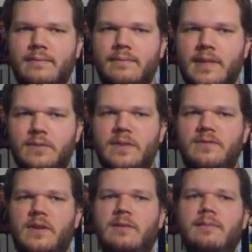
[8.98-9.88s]
This
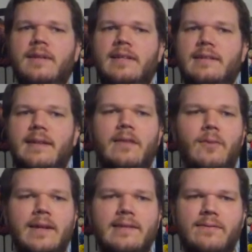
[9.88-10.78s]
week's film is
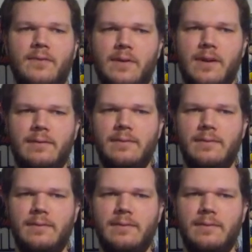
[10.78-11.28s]
Death Race Inferno.